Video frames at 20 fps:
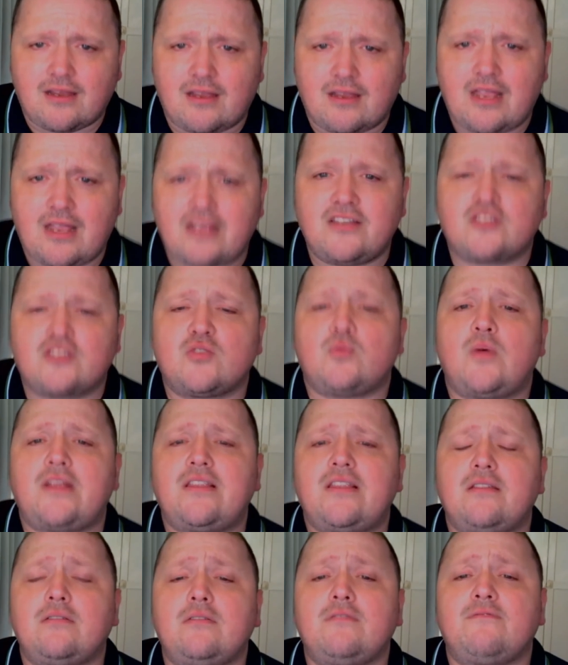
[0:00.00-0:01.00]
a
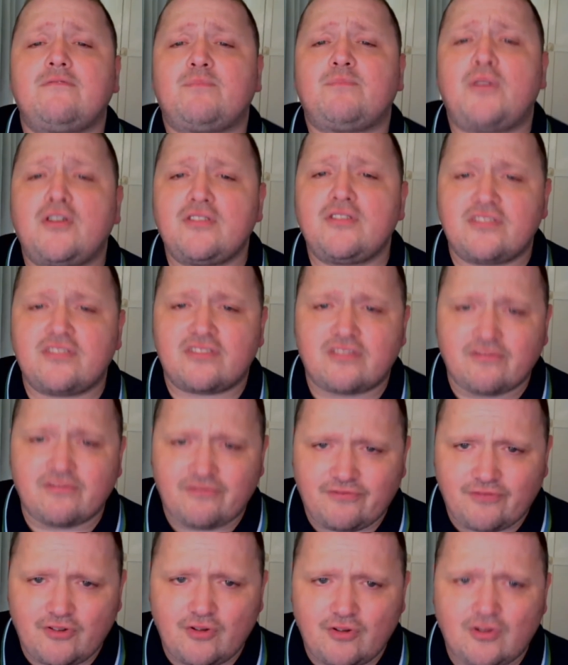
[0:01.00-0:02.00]
12-4
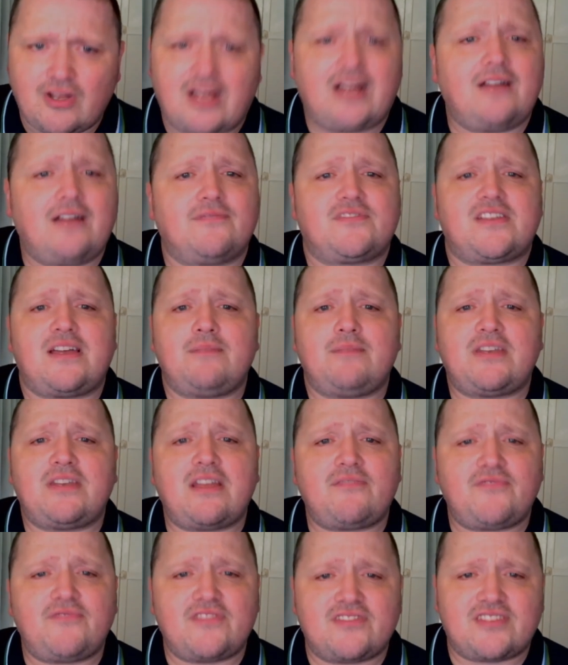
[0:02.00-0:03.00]
halftime
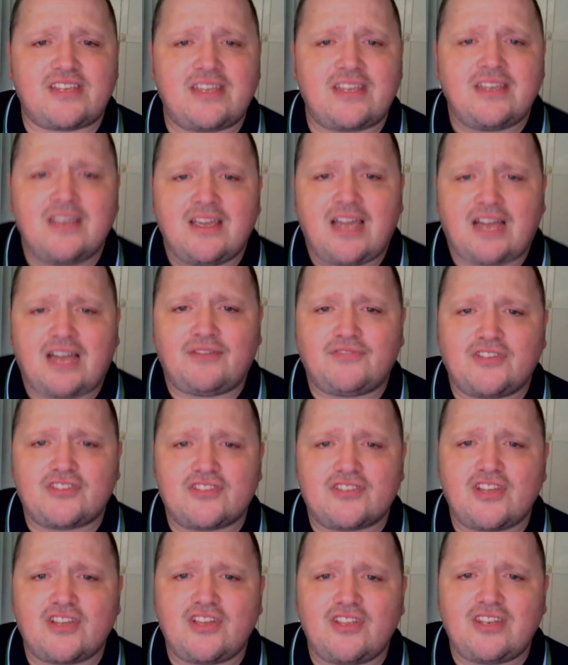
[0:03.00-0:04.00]
deficit after
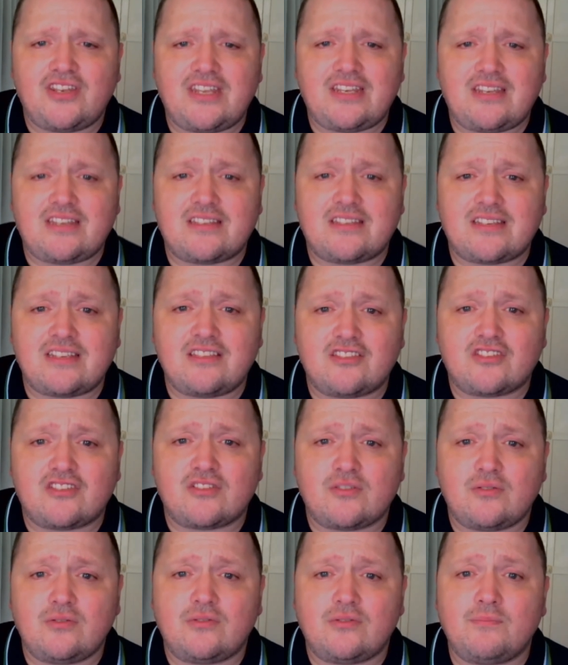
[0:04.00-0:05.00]
turning it
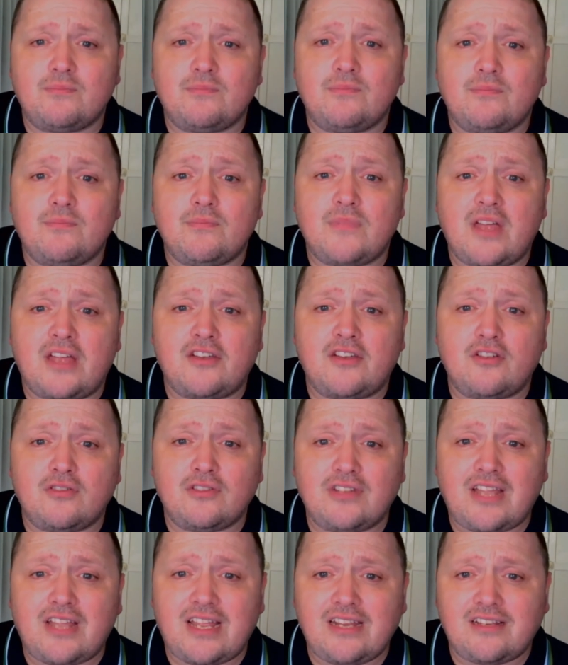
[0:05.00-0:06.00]
into an
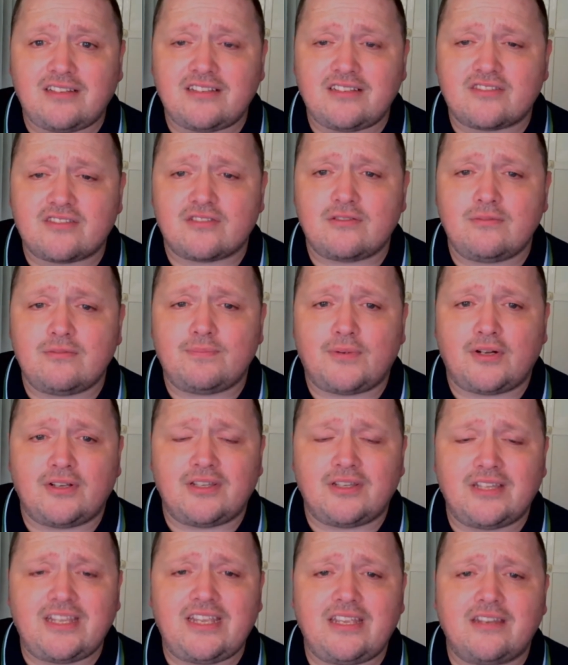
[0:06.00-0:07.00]
unlikely
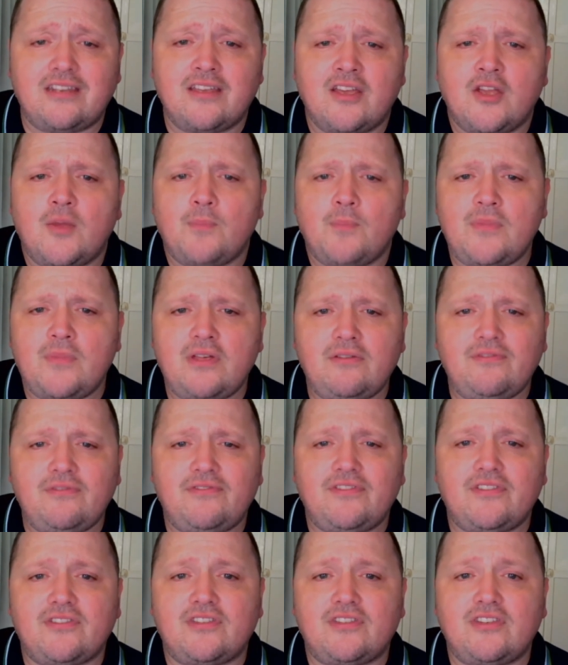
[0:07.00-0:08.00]
2-point lead,
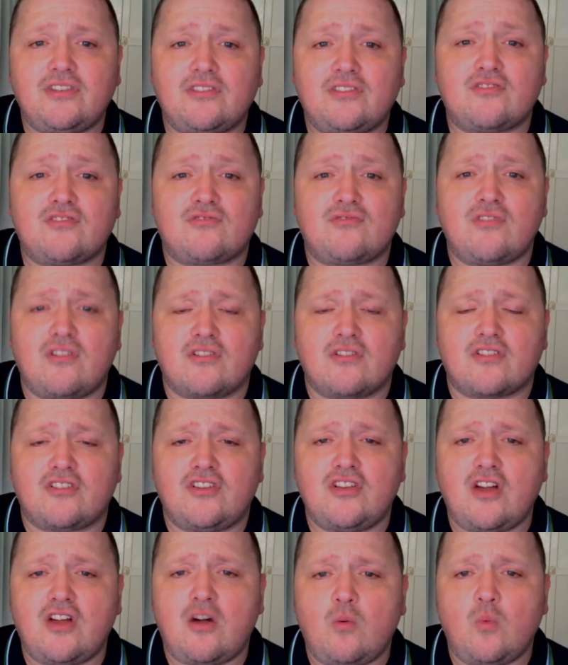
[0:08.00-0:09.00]
Milford struck
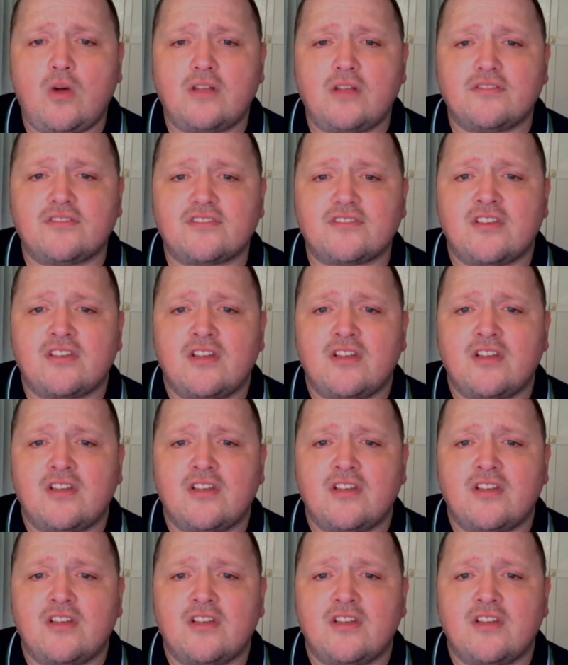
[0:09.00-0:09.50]
not once